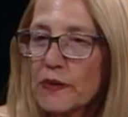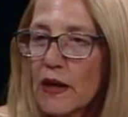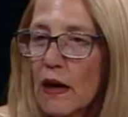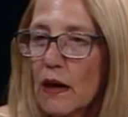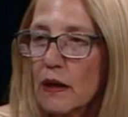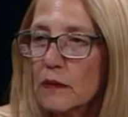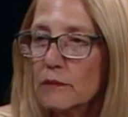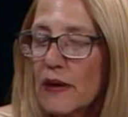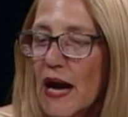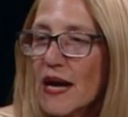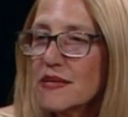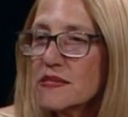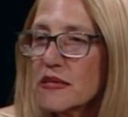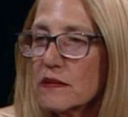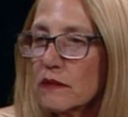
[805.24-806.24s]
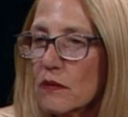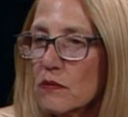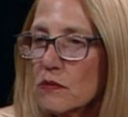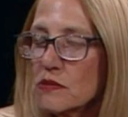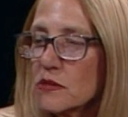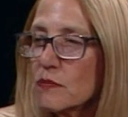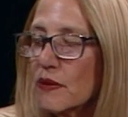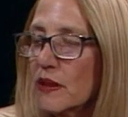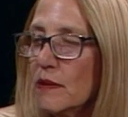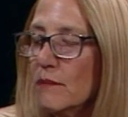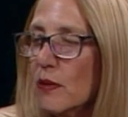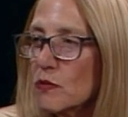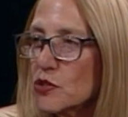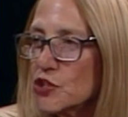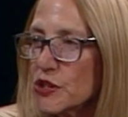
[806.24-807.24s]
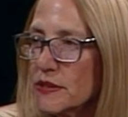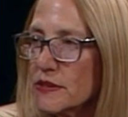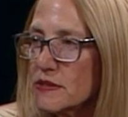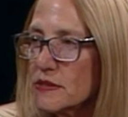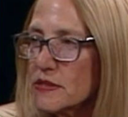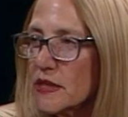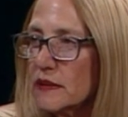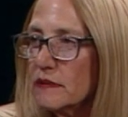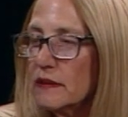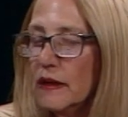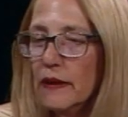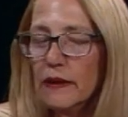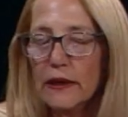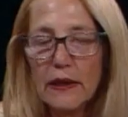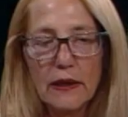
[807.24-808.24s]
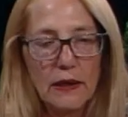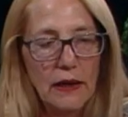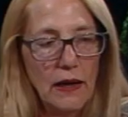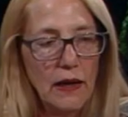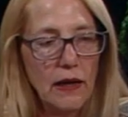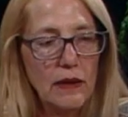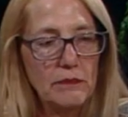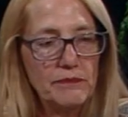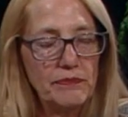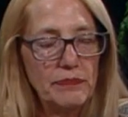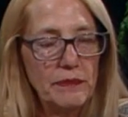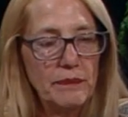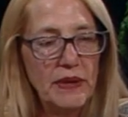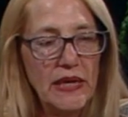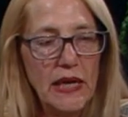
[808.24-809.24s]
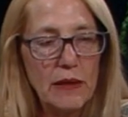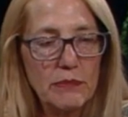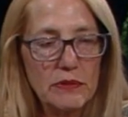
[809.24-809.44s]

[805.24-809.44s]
highs and lows with emotions, and being able.